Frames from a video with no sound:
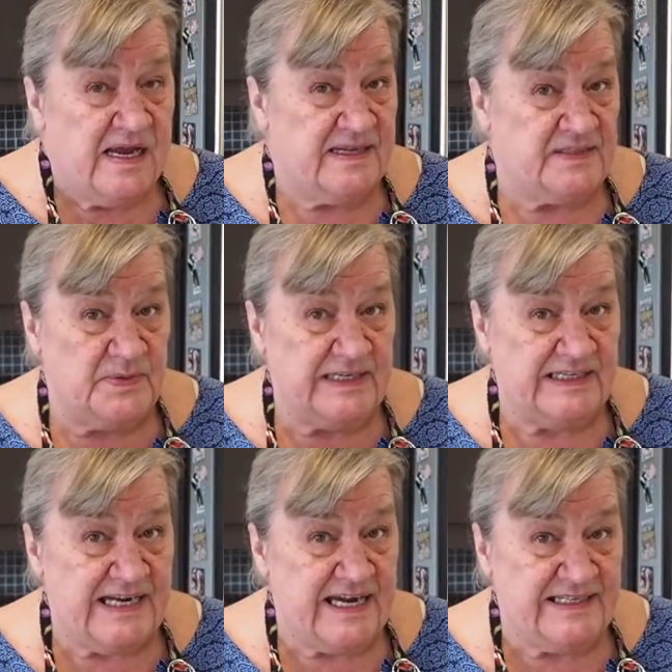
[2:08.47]
It's really
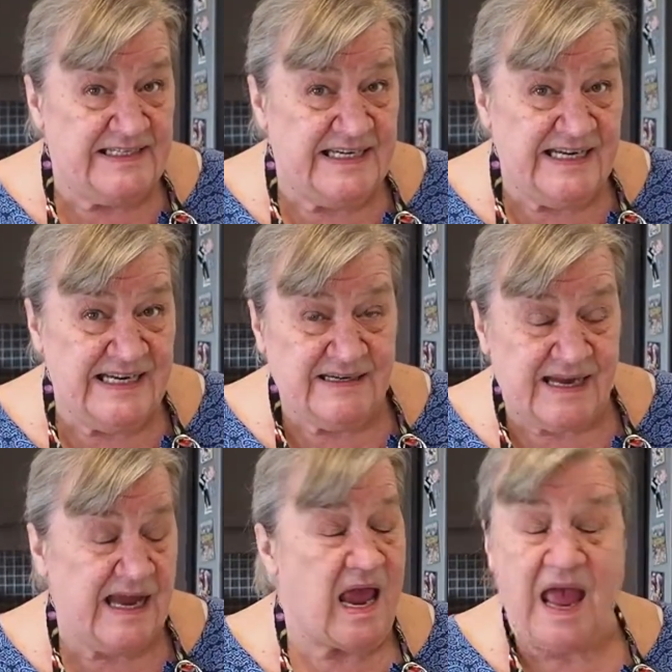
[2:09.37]
tasty,
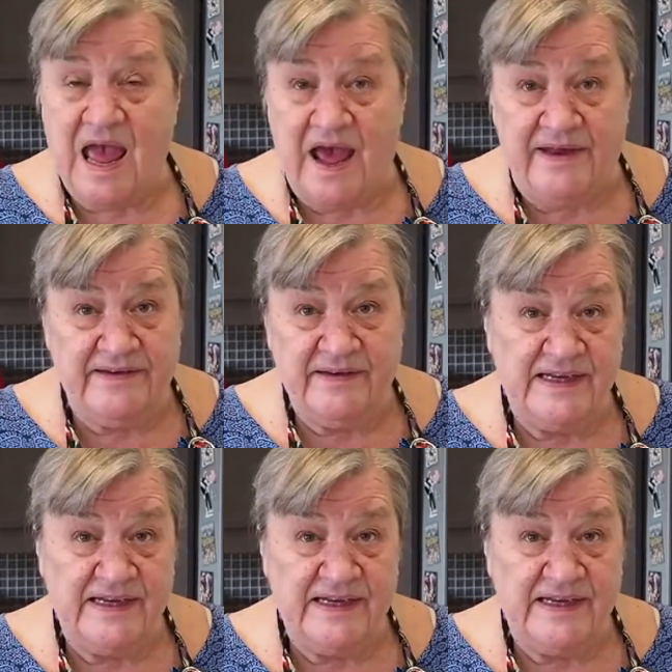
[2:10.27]
and